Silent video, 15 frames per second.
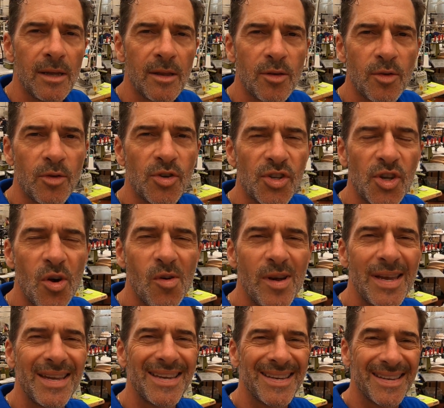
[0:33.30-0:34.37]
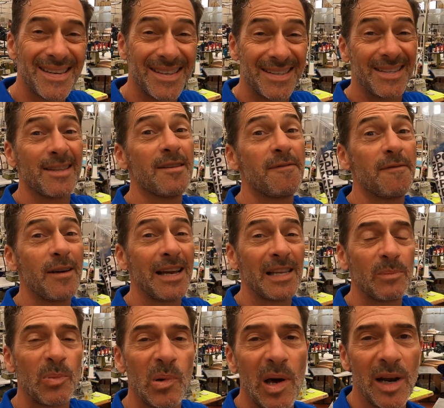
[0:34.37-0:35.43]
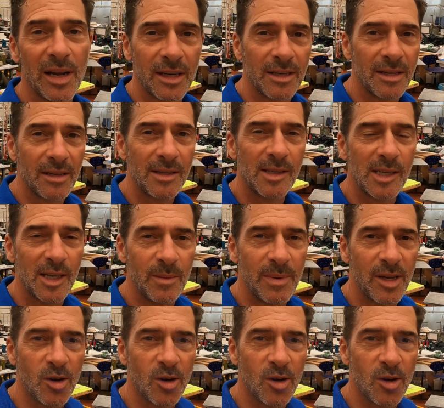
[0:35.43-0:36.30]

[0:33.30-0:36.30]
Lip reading: through sewing, to the final product. This is gonna be